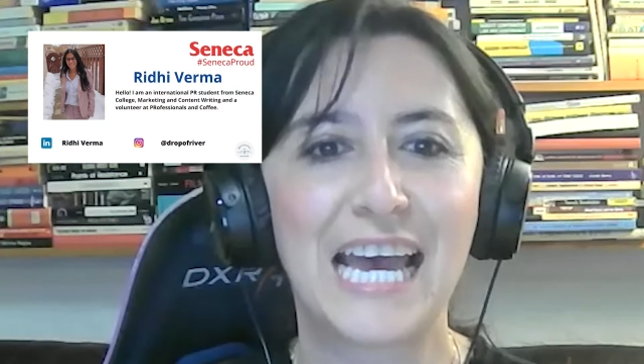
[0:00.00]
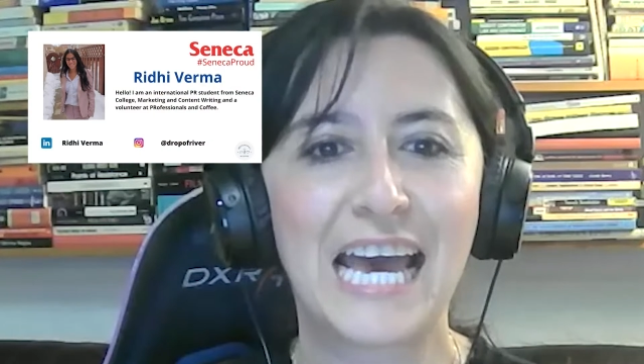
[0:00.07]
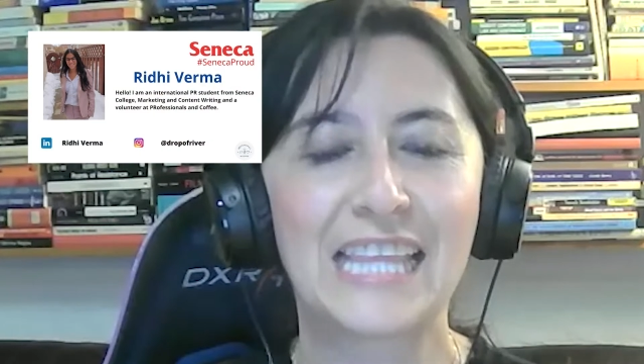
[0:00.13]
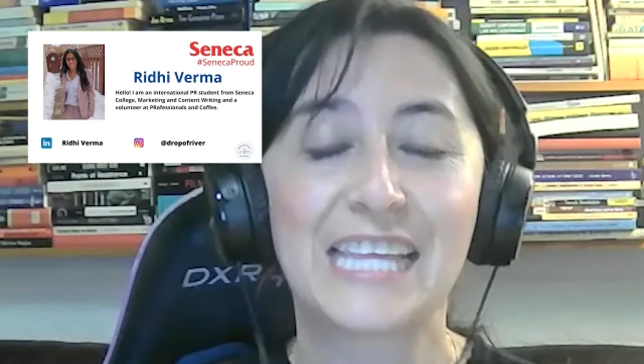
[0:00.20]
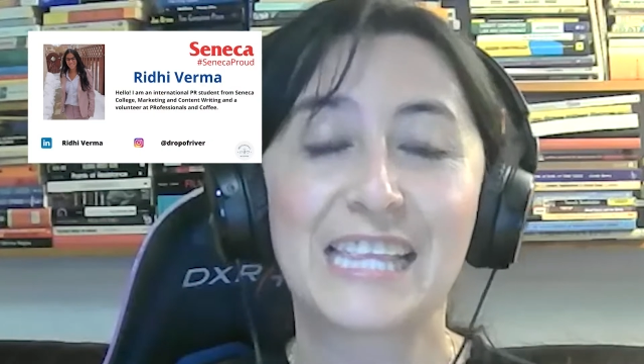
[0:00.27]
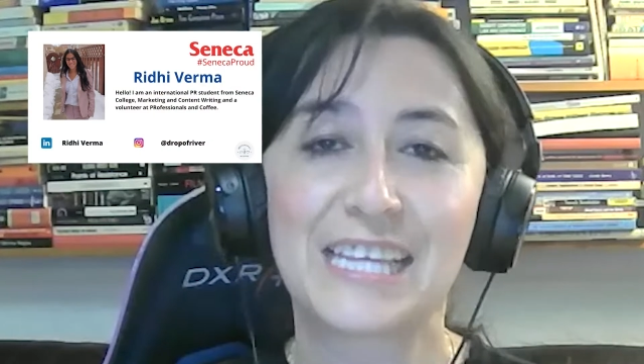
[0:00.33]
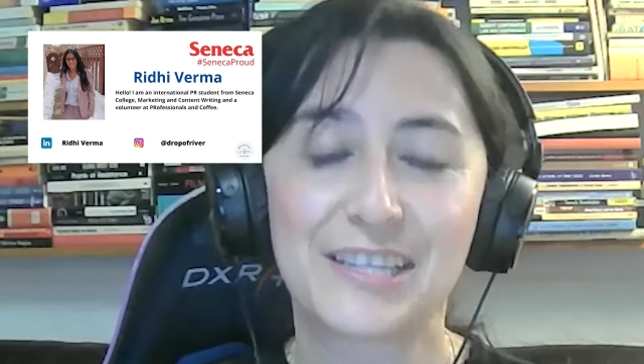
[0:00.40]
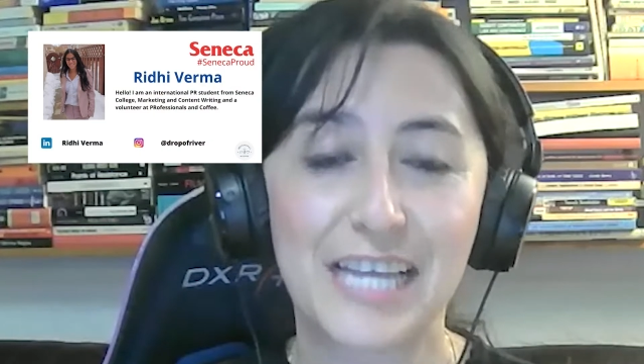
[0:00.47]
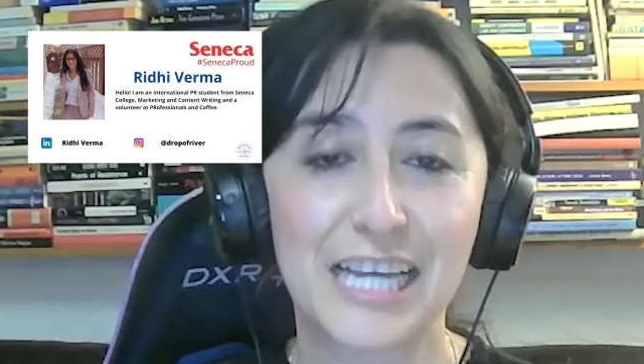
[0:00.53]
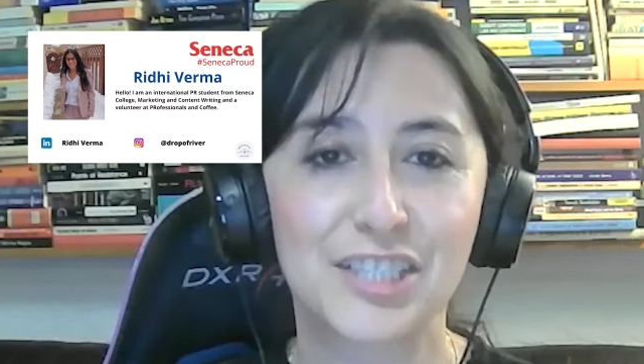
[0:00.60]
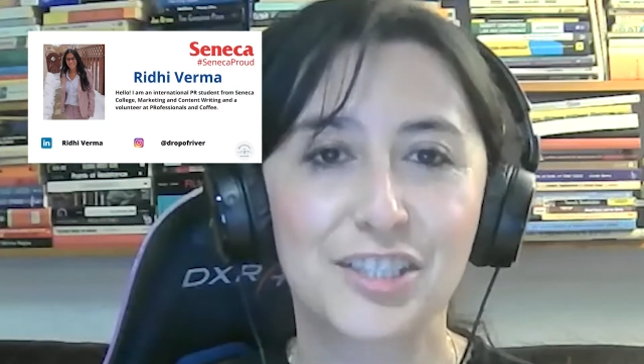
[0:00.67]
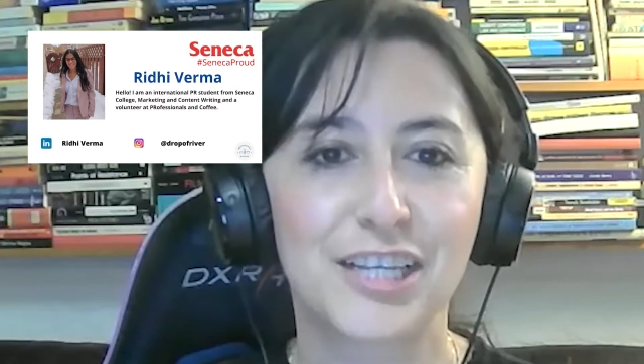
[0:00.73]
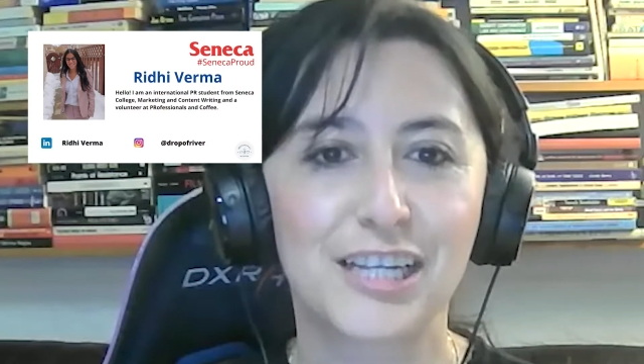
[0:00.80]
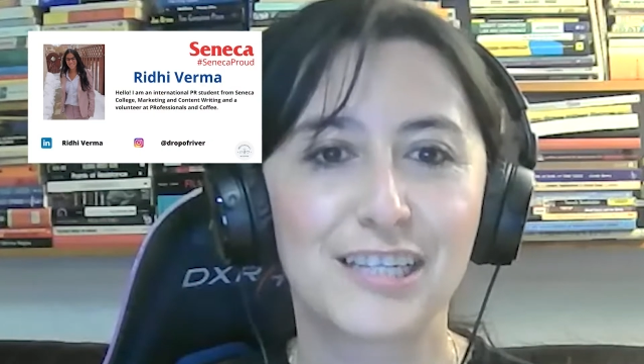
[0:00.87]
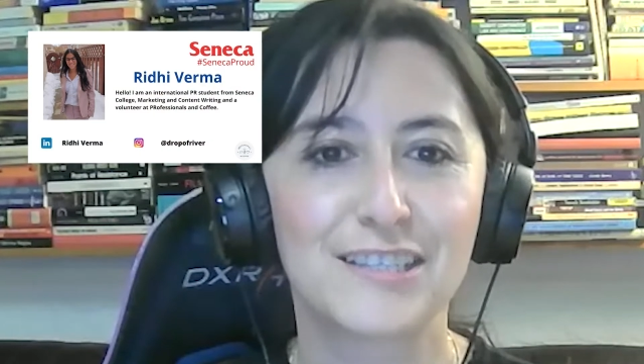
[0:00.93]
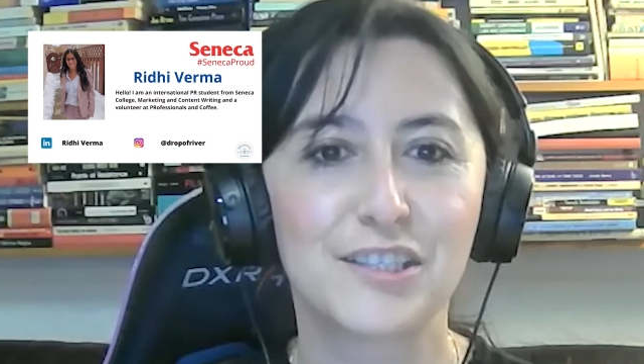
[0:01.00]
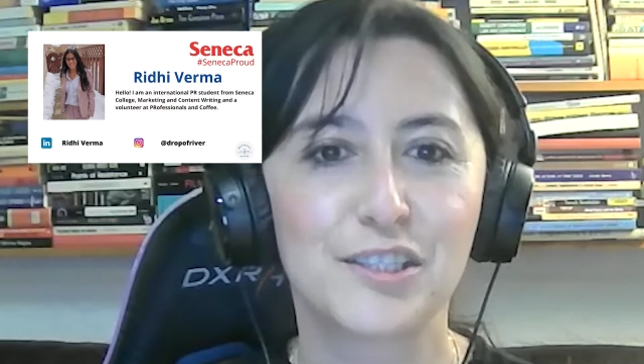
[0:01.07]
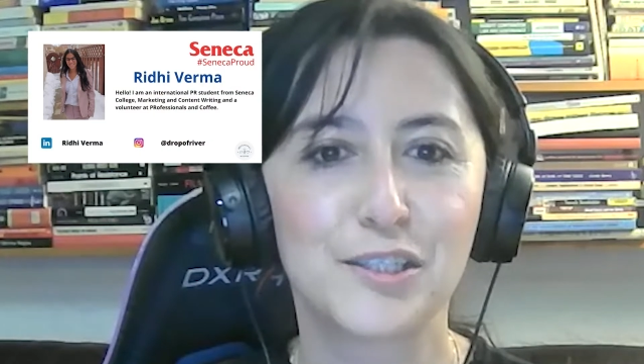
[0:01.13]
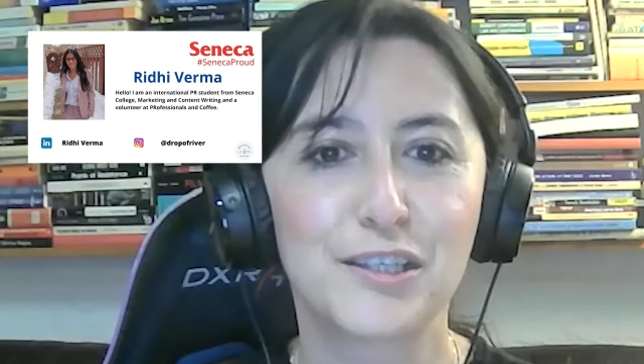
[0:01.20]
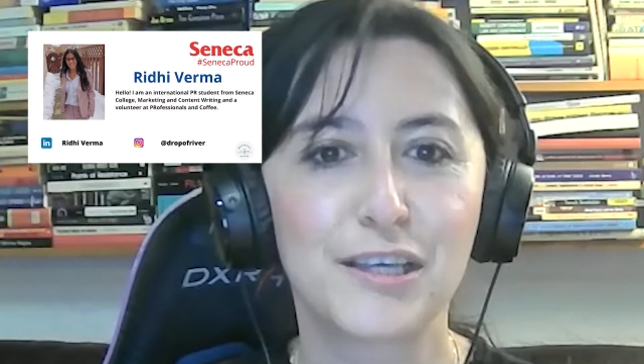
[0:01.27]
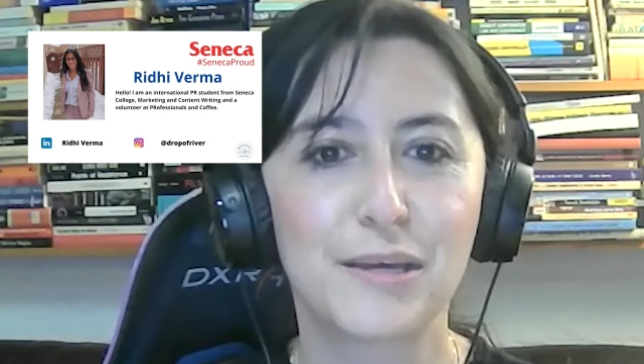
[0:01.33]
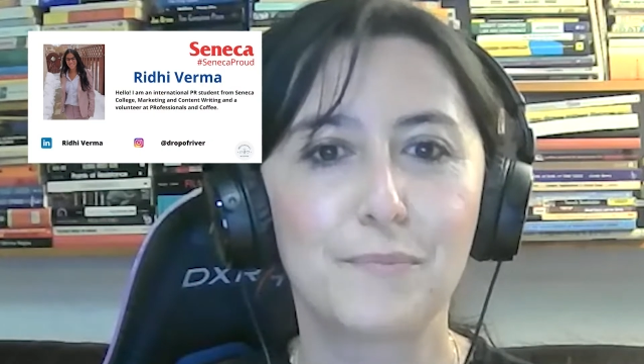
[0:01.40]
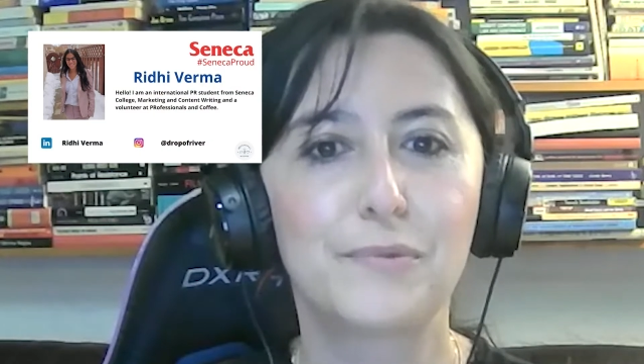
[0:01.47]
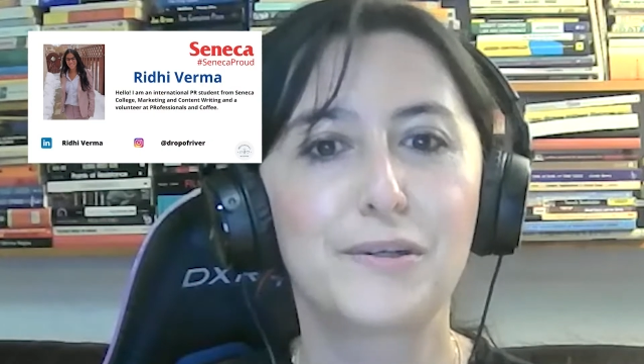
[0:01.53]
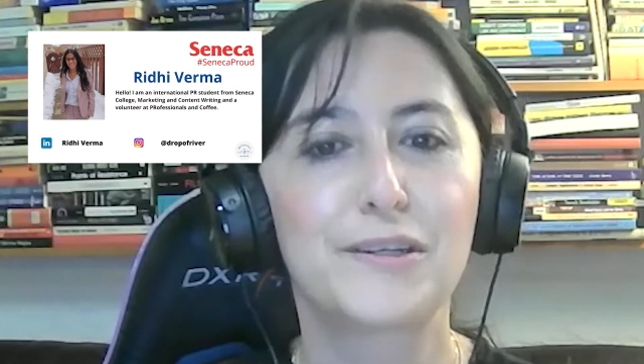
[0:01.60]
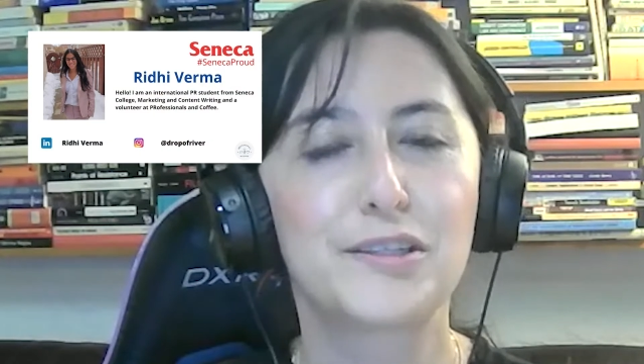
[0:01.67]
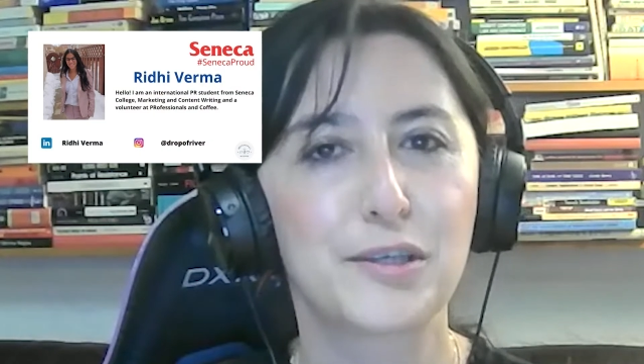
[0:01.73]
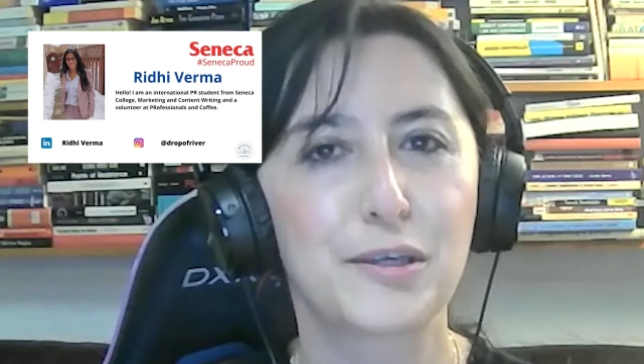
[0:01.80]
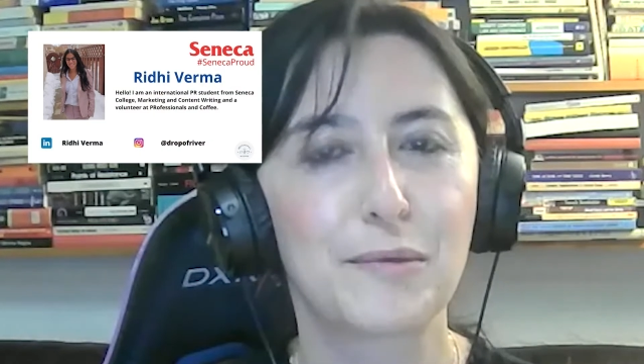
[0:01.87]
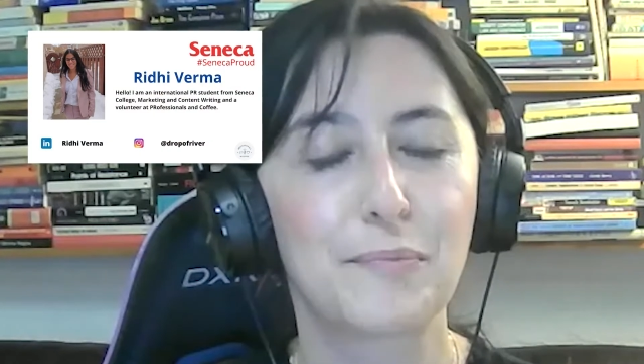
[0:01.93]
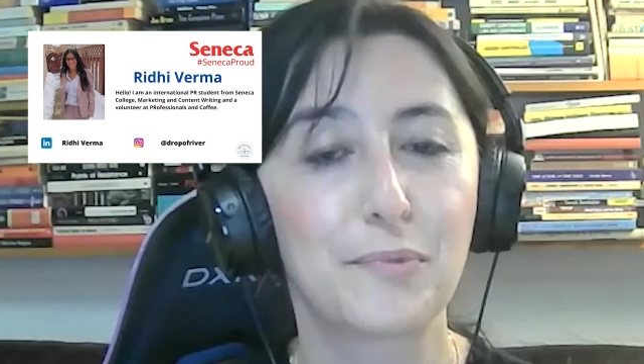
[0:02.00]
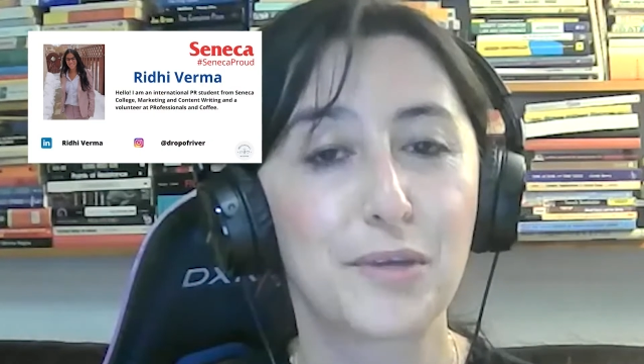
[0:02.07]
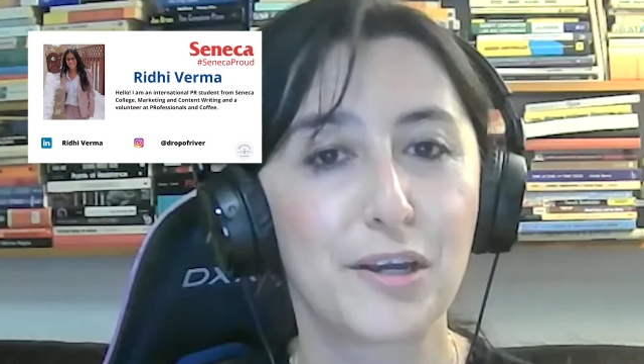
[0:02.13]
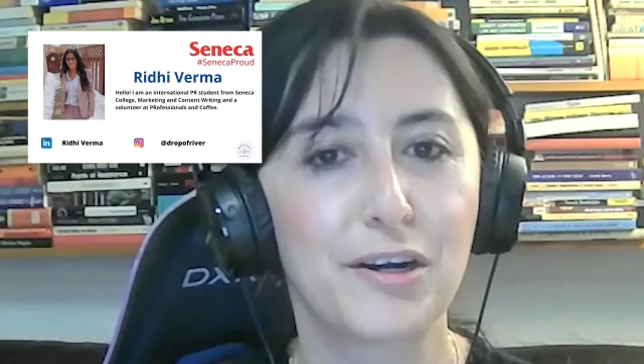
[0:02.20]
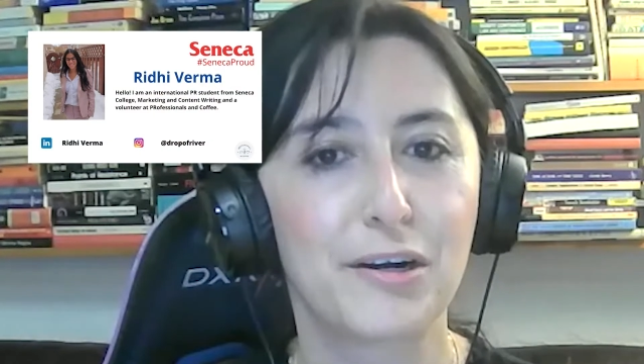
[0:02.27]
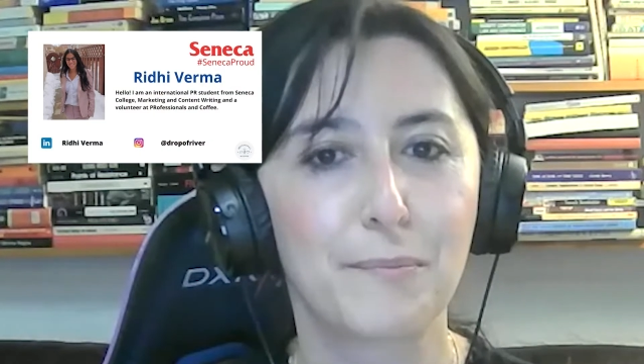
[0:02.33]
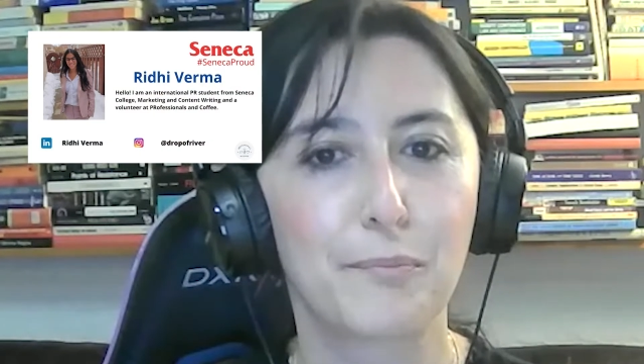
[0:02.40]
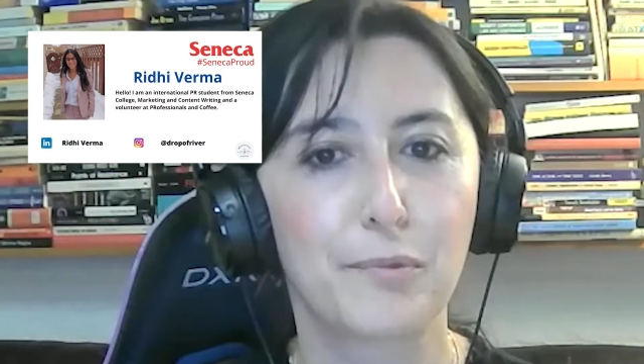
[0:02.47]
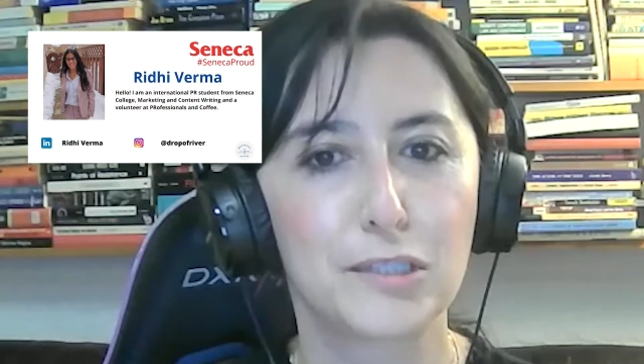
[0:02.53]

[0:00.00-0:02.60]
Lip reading: an international student pursuing PR